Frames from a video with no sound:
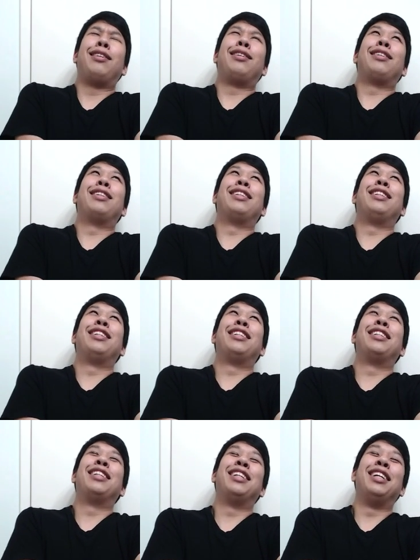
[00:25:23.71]

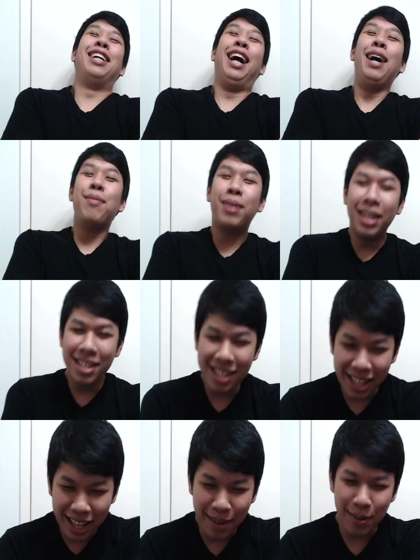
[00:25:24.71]
I'm going to say
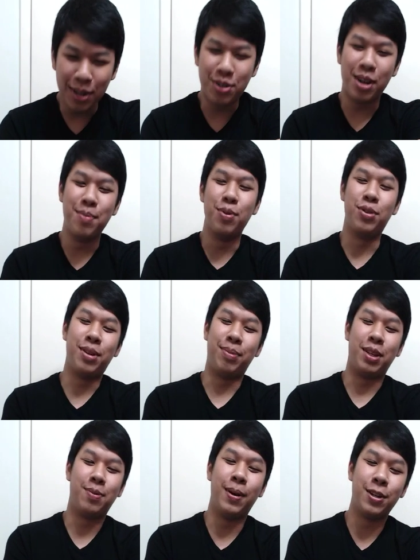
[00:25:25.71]
that I'm going to try and brew something
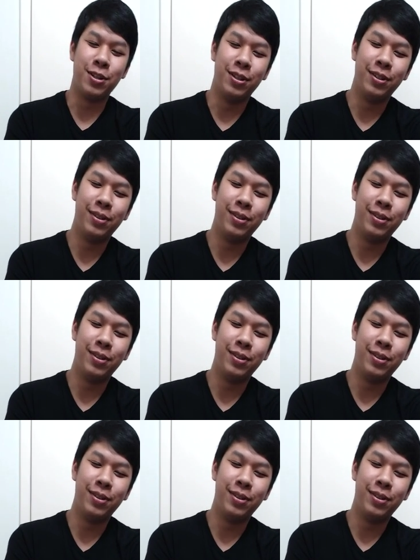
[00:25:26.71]
special.